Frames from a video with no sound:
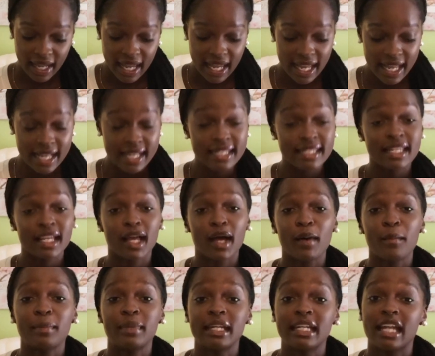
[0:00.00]
Is the
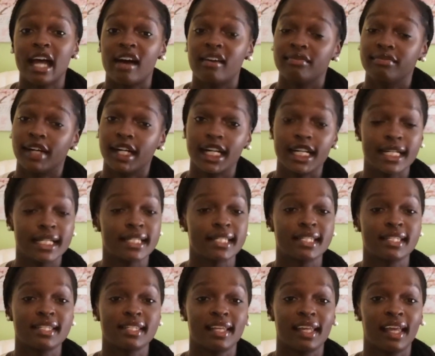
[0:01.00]
company
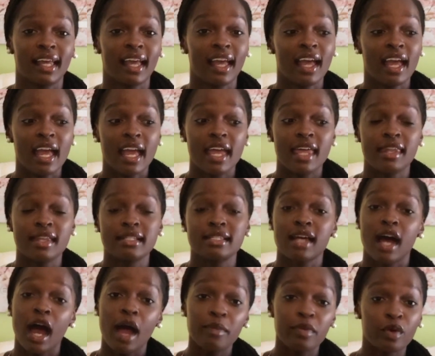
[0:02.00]
diverse? In the
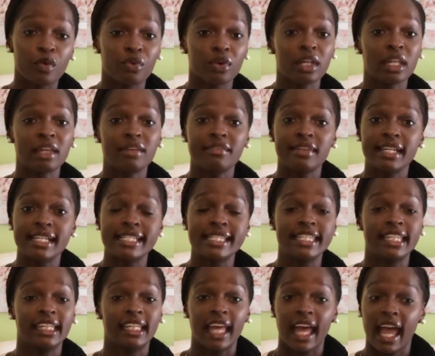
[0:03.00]
time that we're living in
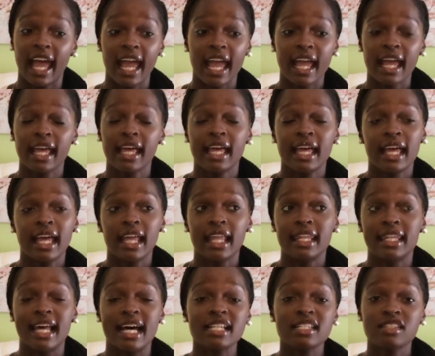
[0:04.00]
today,
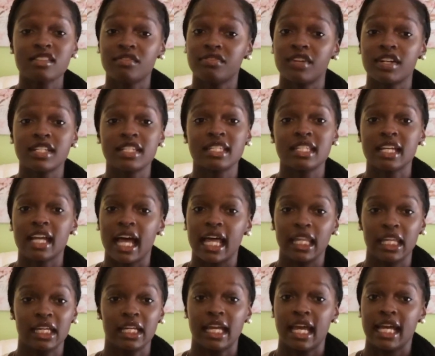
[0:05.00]
that's the first thing I
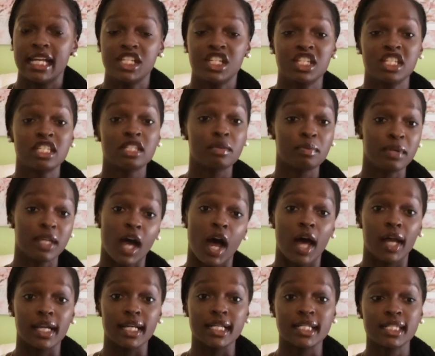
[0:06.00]
look at, just to be
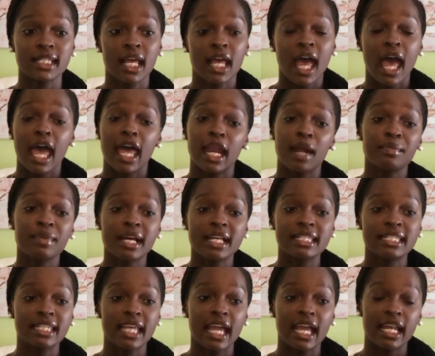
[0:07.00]
honest. And I'm not
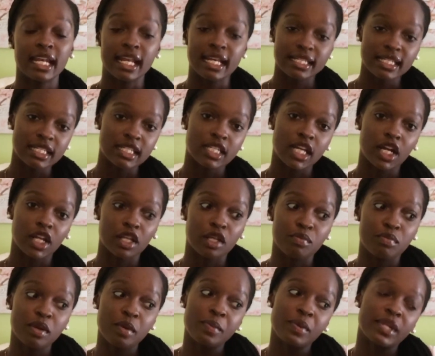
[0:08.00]
saying necessarily
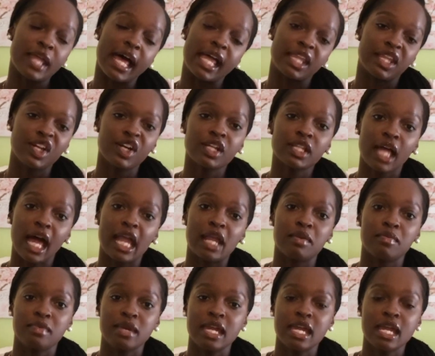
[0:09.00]
people that look like
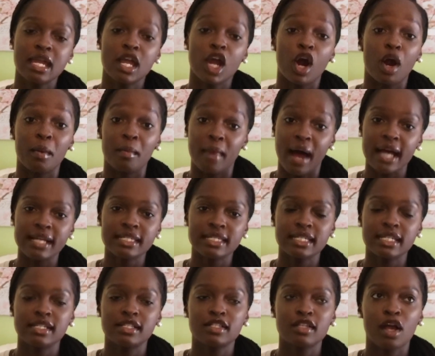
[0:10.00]
me or my
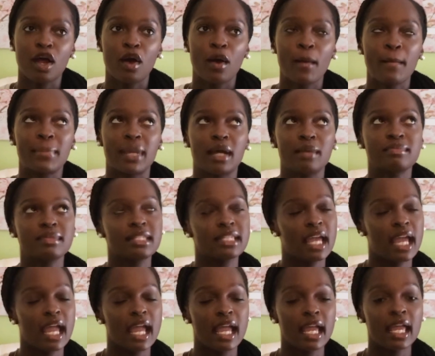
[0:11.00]
skin tone, but I'm
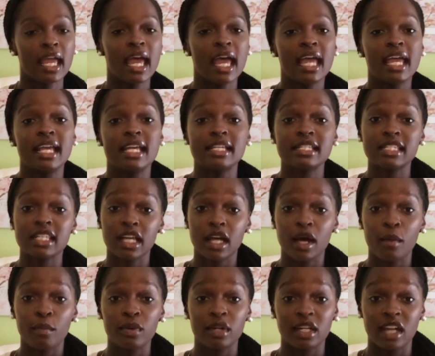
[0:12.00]
saying, is the
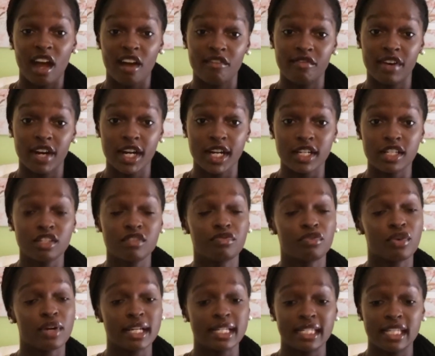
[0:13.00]
company diverse?
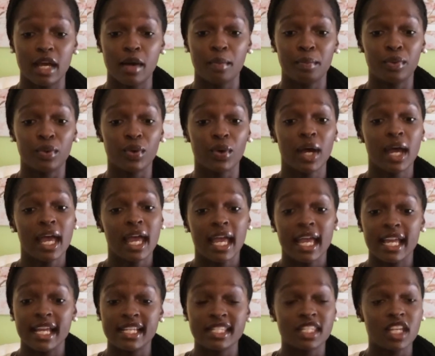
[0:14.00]
For example,
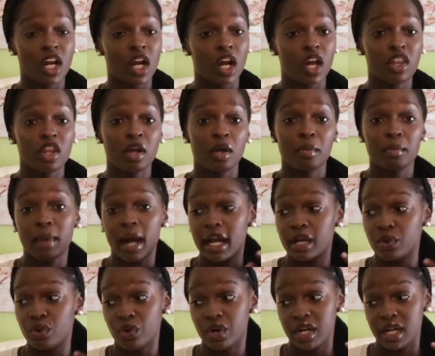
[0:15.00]
is there other
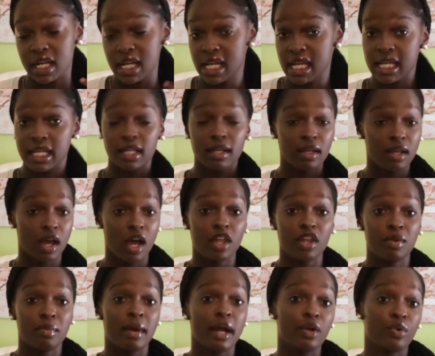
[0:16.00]
minority
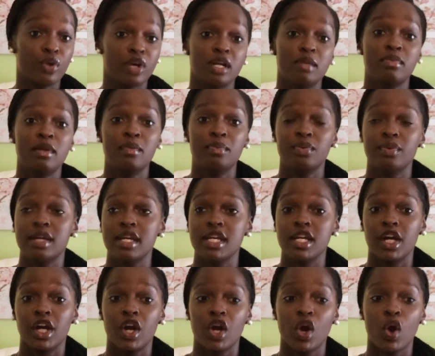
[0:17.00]
people
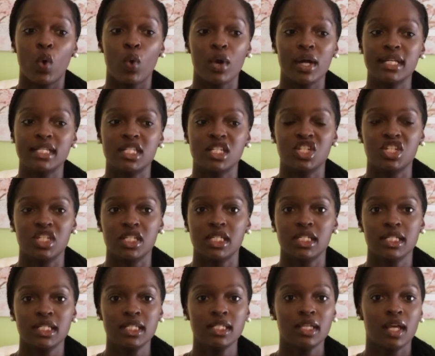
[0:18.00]
here, or is it
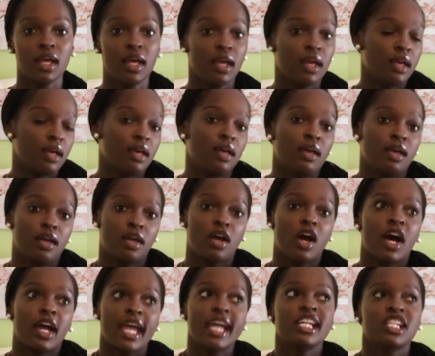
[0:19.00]
just
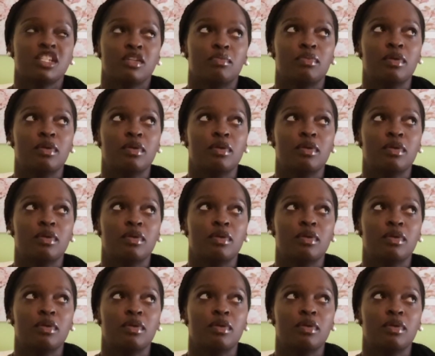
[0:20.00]
Caucasian